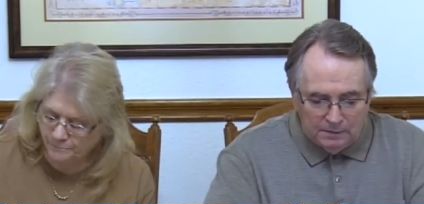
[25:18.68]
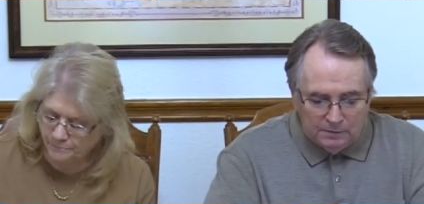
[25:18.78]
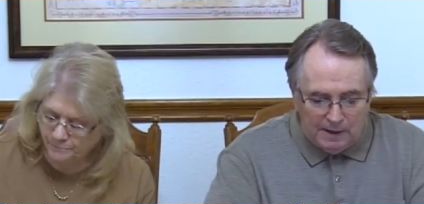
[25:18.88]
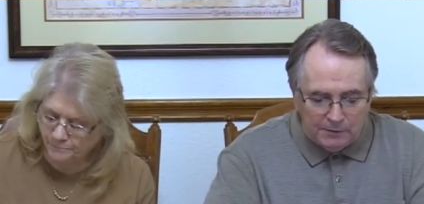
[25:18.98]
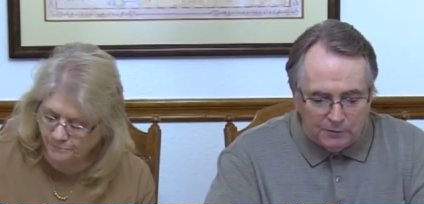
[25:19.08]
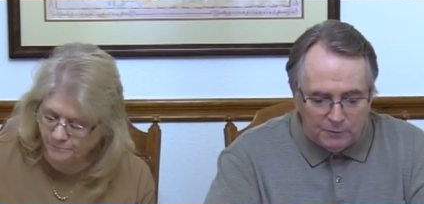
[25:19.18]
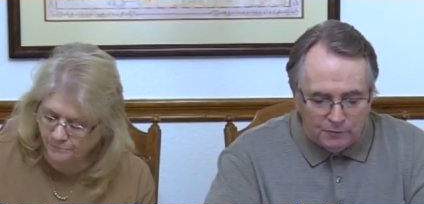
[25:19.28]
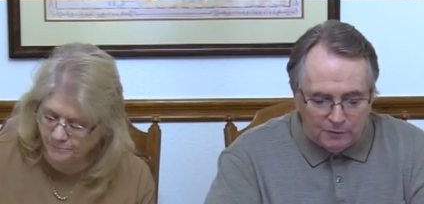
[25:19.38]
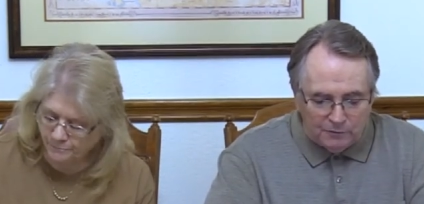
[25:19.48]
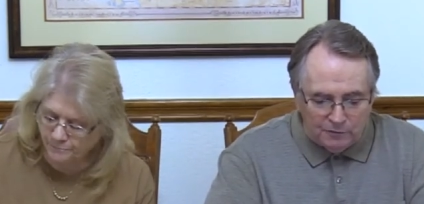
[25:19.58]
Speaker 1: Chapter
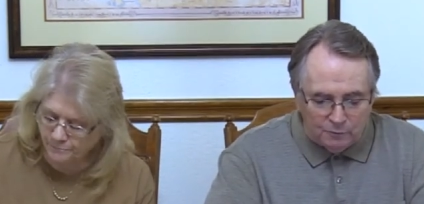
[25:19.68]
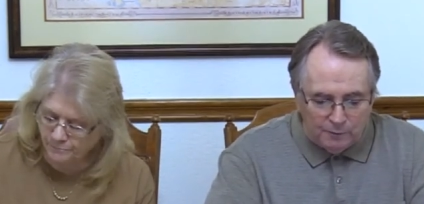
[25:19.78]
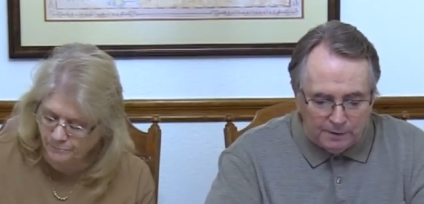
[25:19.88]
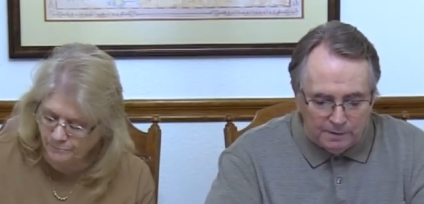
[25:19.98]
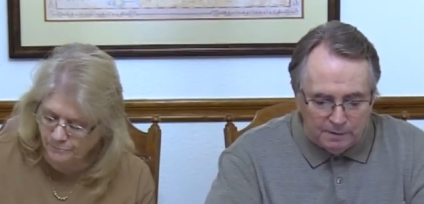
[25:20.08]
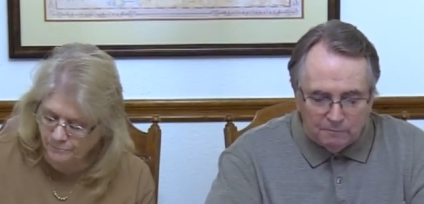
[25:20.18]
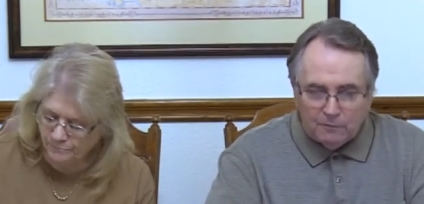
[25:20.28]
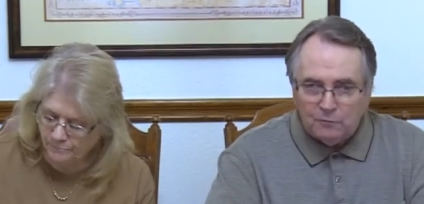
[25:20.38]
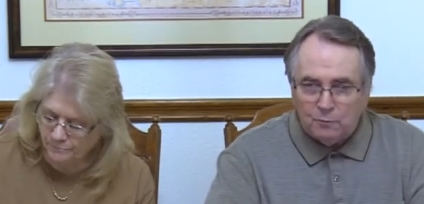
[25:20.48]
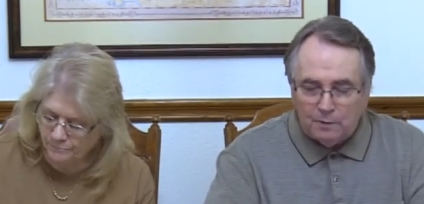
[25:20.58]
two starts this way,
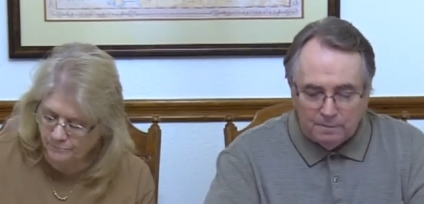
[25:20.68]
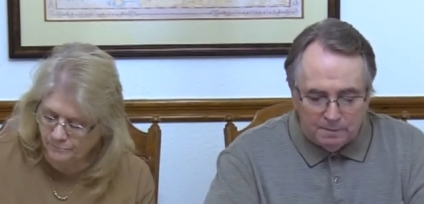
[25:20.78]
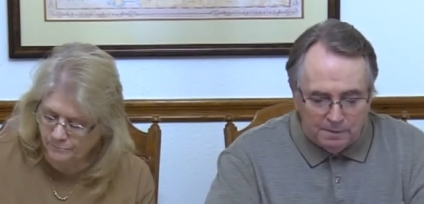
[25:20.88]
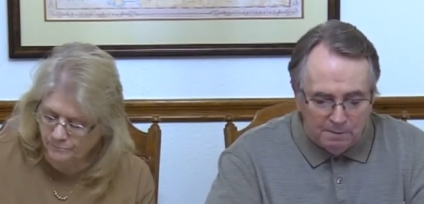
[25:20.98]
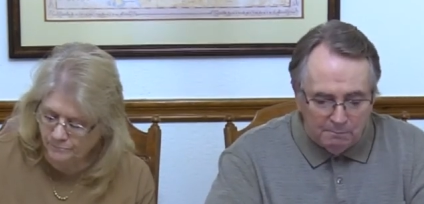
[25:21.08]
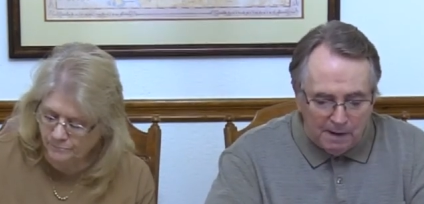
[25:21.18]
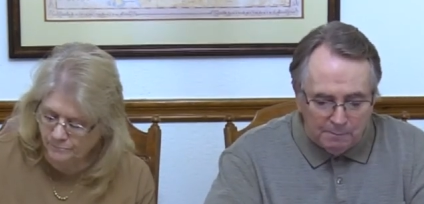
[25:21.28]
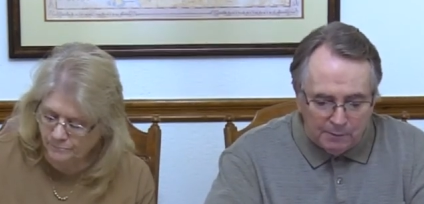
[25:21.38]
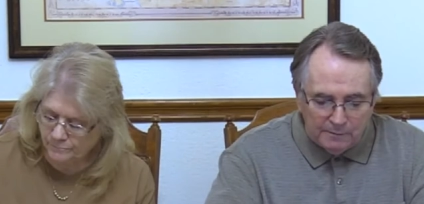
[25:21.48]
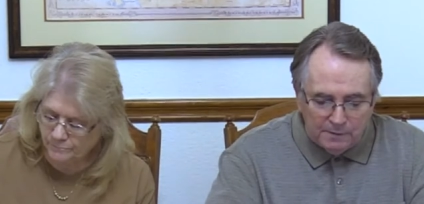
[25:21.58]
in verse one.
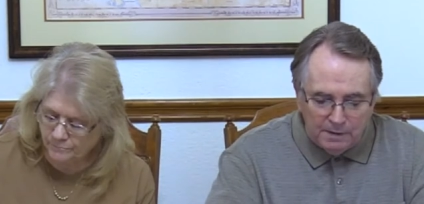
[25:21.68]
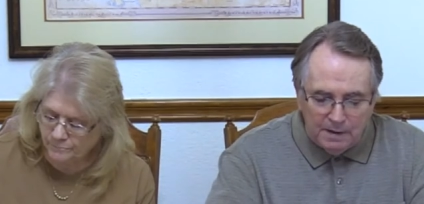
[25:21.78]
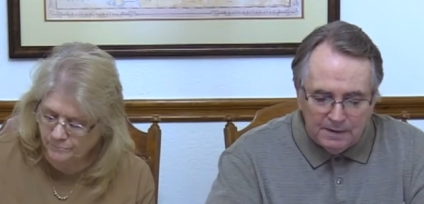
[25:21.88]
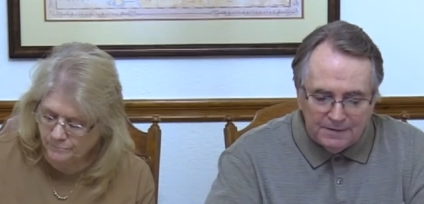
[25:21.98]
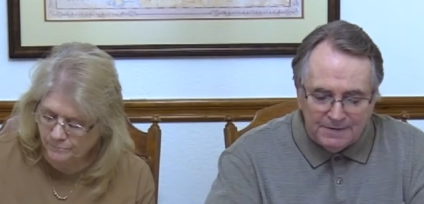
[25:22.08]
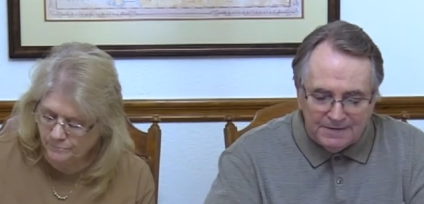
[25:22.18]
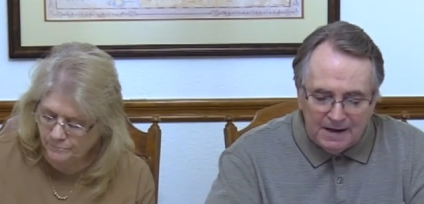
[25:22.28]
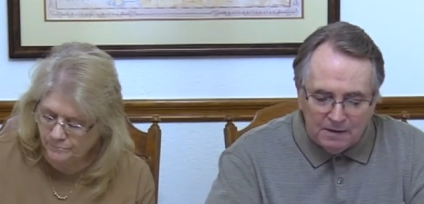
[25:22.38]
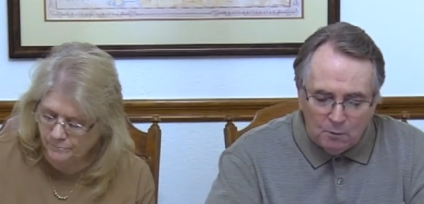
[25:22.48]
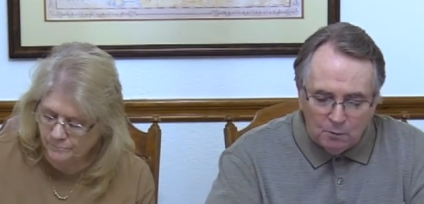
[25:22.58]
My brethren, do
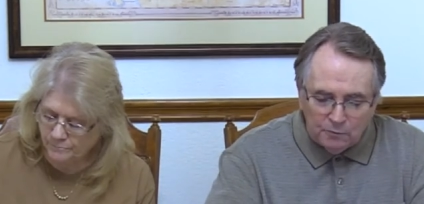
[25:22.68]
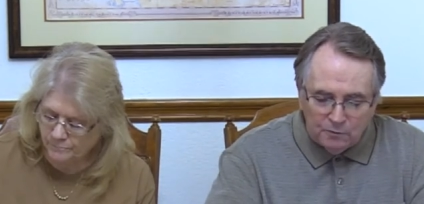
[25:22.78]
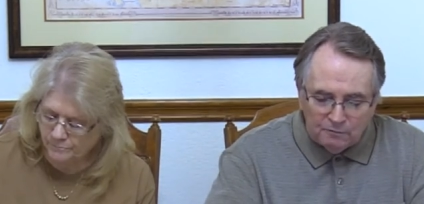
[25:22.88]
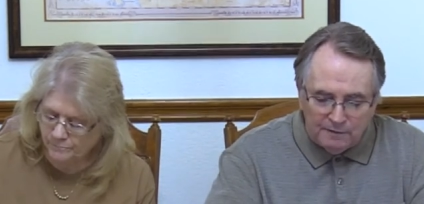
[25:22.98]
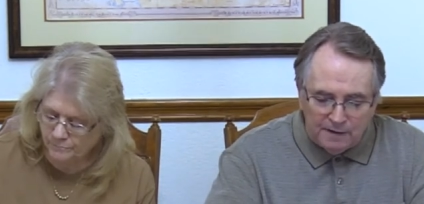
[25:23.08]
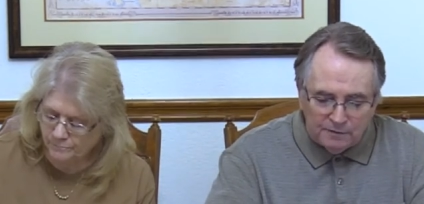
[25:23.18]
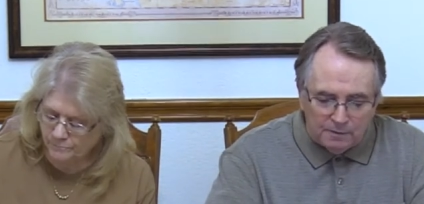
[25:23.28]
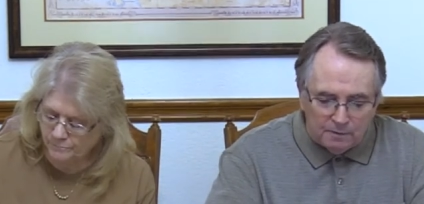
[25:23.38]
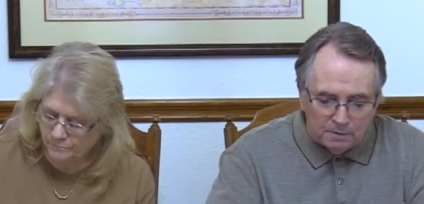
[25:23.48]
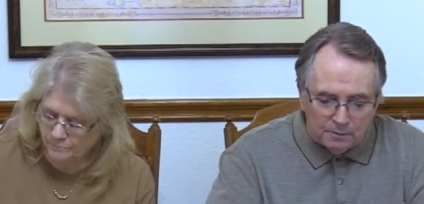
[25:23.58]
not hold your
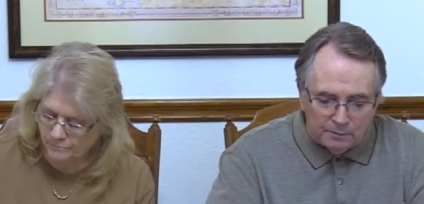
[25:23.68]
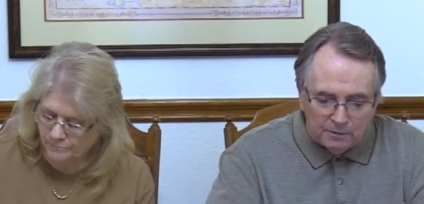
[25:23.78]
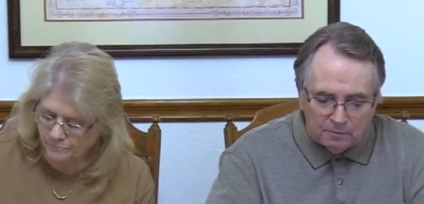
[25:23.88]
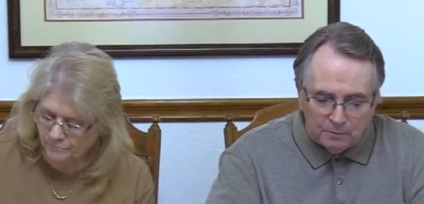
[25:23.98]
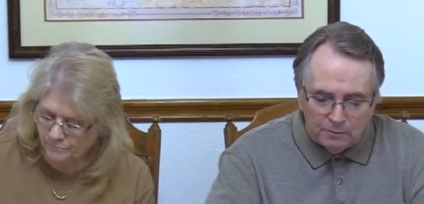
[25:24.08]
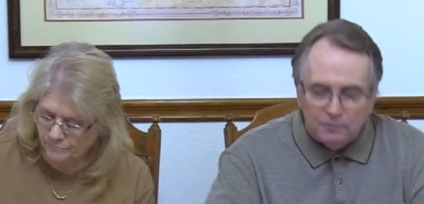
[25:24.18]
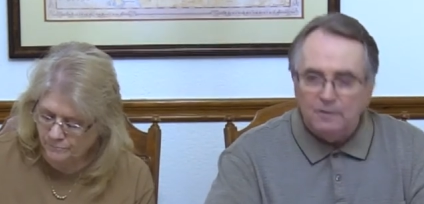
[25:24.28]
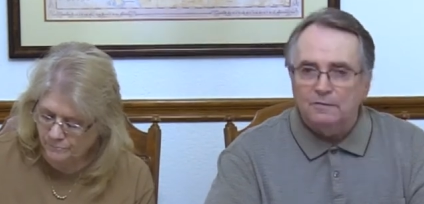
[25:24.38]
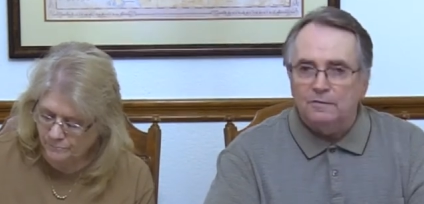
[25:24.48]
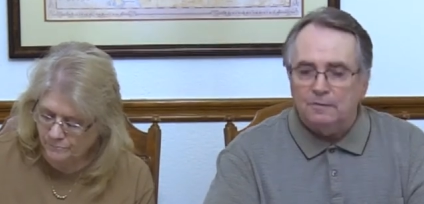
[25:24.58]
faith in our glorious Lord
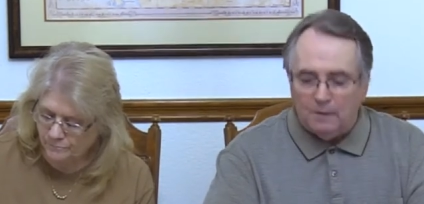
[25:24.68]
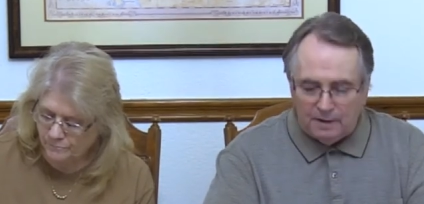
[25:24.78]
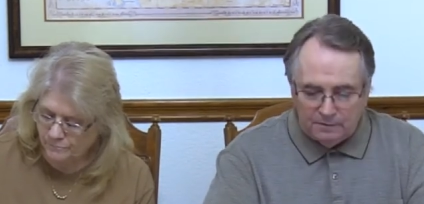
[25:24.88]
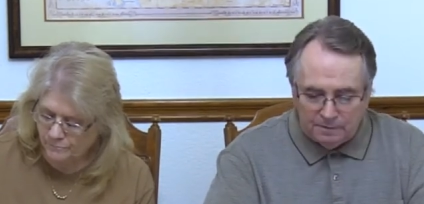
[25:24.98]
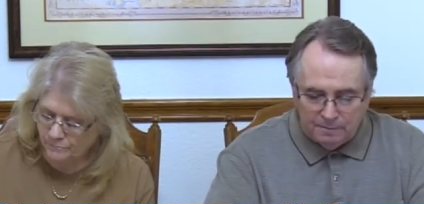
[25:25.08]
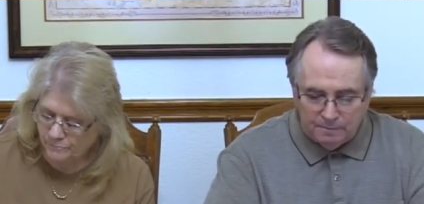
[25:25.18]
Jesus Christ.